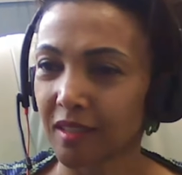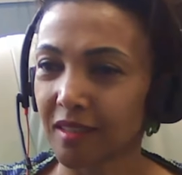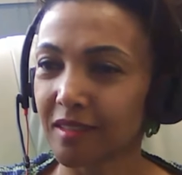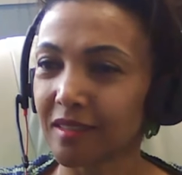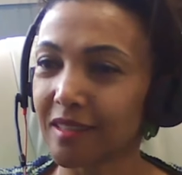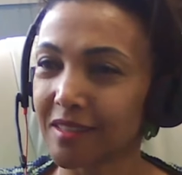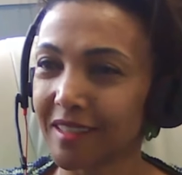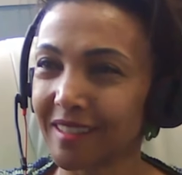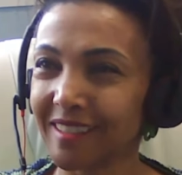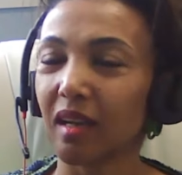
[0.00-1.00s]
Is it
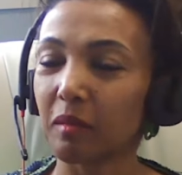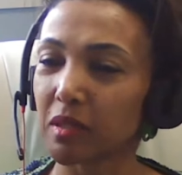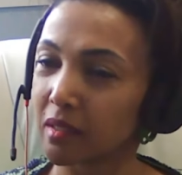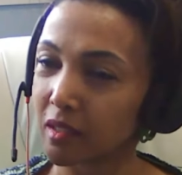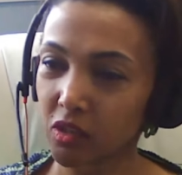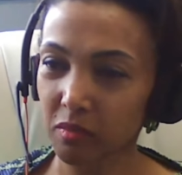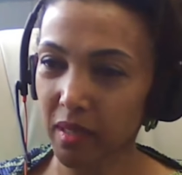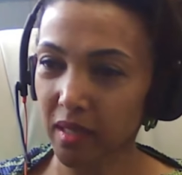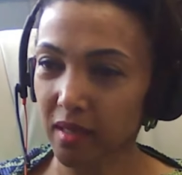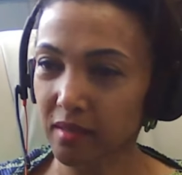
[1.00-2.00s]
legit? I'm telling you, she's
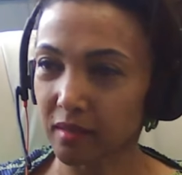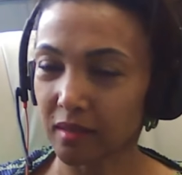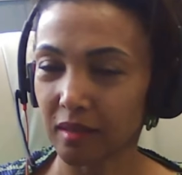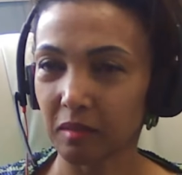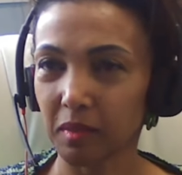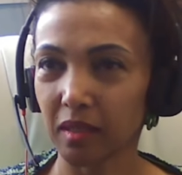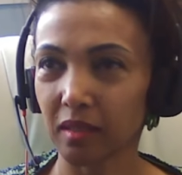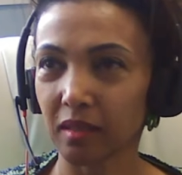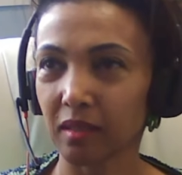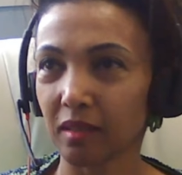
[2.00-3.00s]
my cousin. I'm
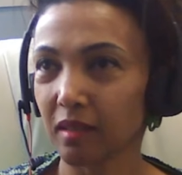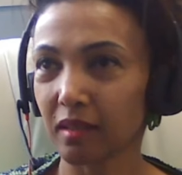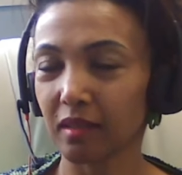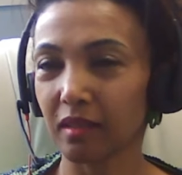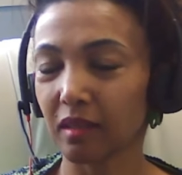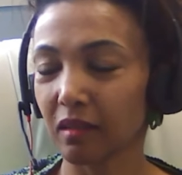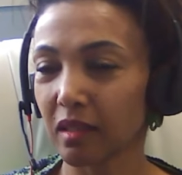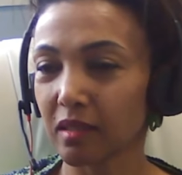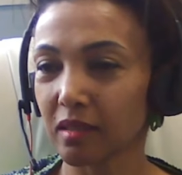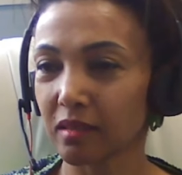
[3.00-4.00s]
like, yeah, in our
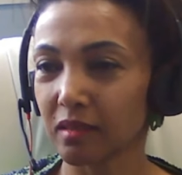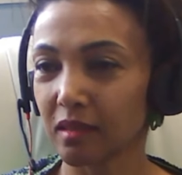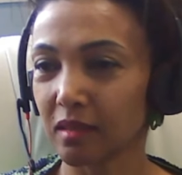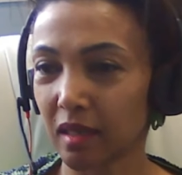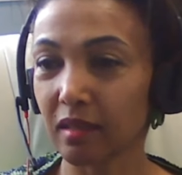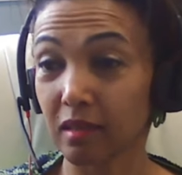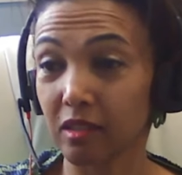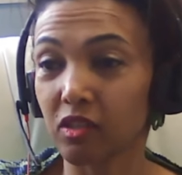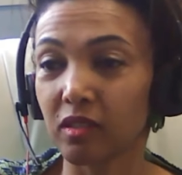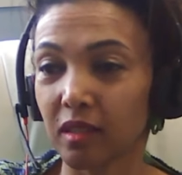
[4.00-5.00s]
culture, there are
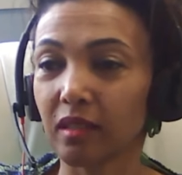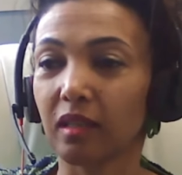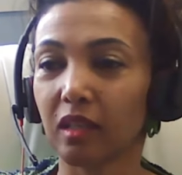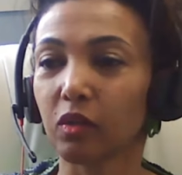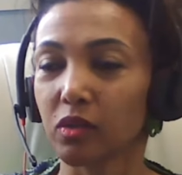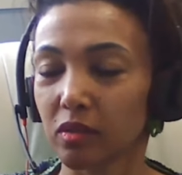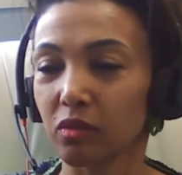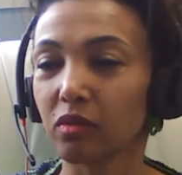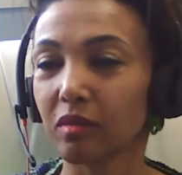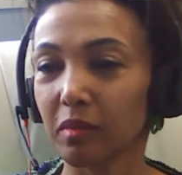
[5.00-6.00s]
religion that allows
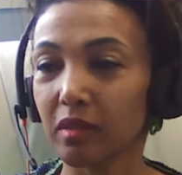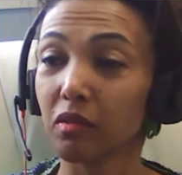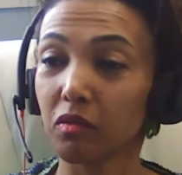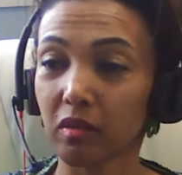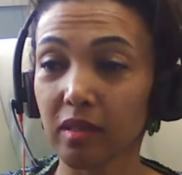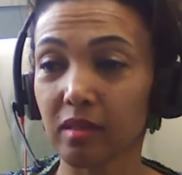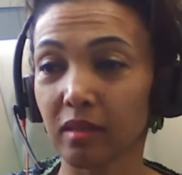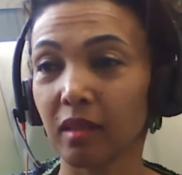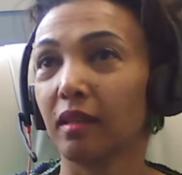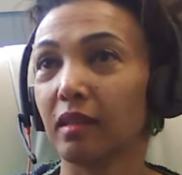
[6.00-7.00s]
you to marry your cousin.
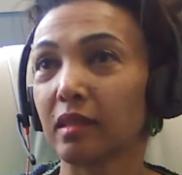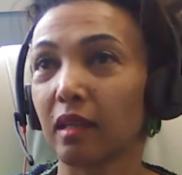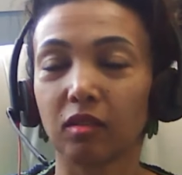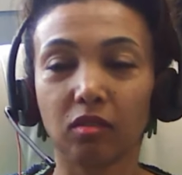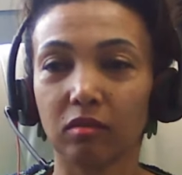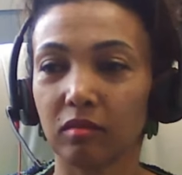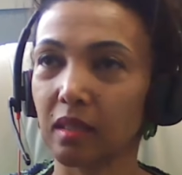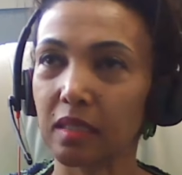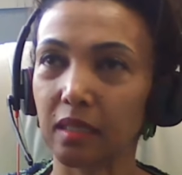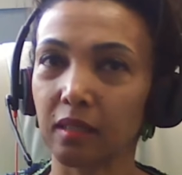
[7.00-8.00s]
And he's like, no. And
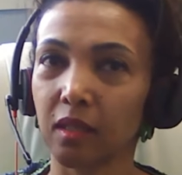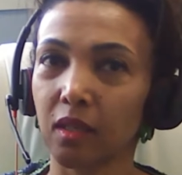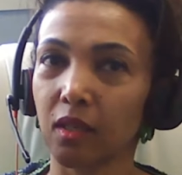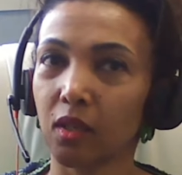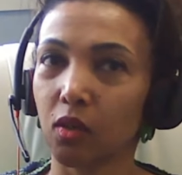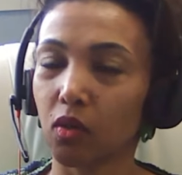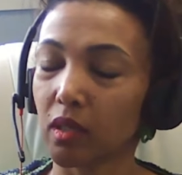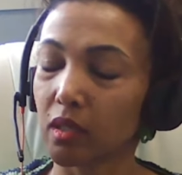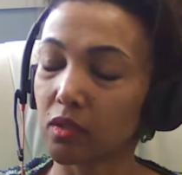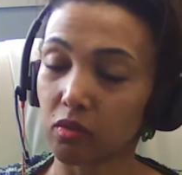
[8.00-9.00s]
I said,
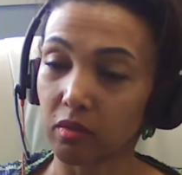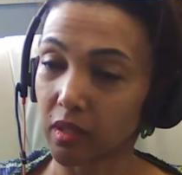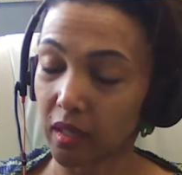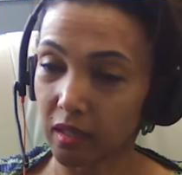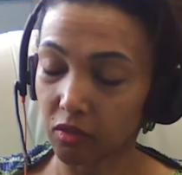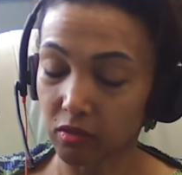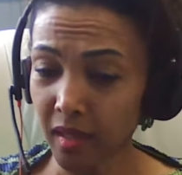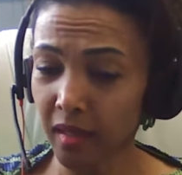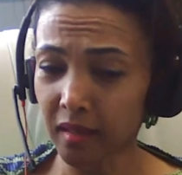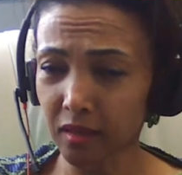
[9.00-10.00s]
okay, sorry, I cannot
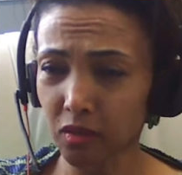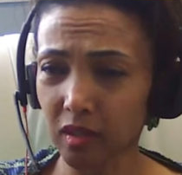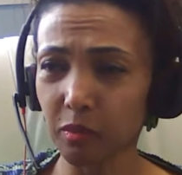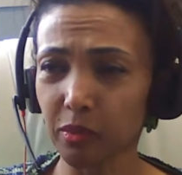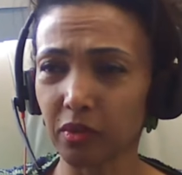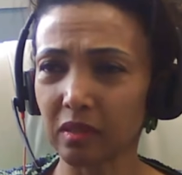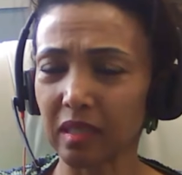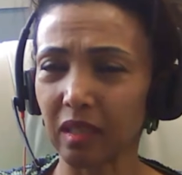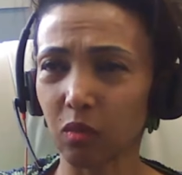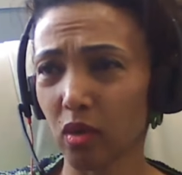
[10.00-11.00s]
help you. And it's
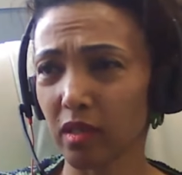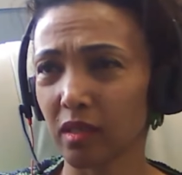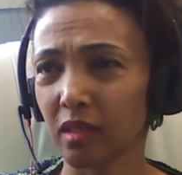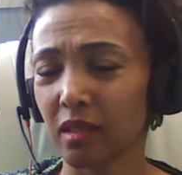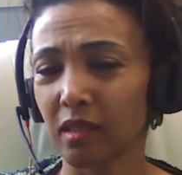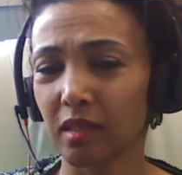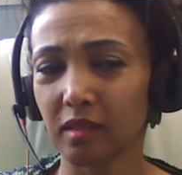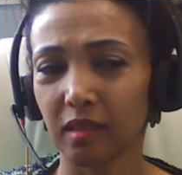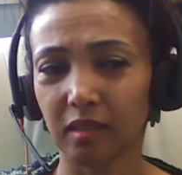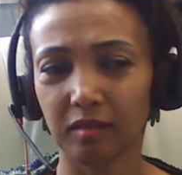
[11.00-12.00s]
like, why? He
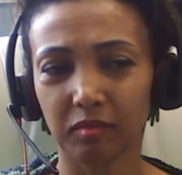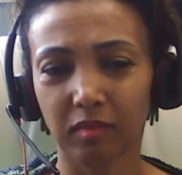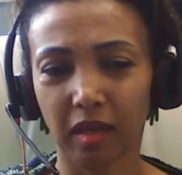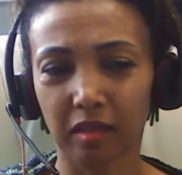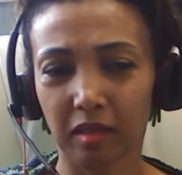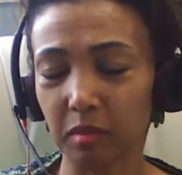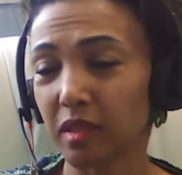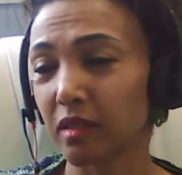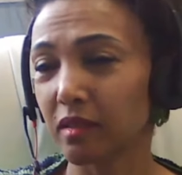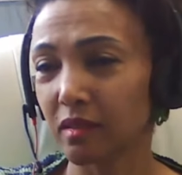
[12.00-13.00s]
said, I am
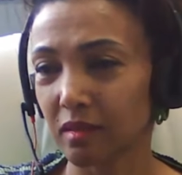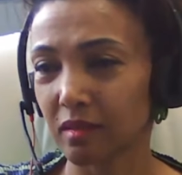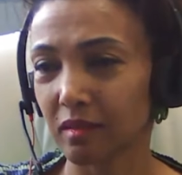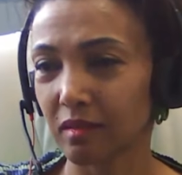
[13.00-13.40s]
in this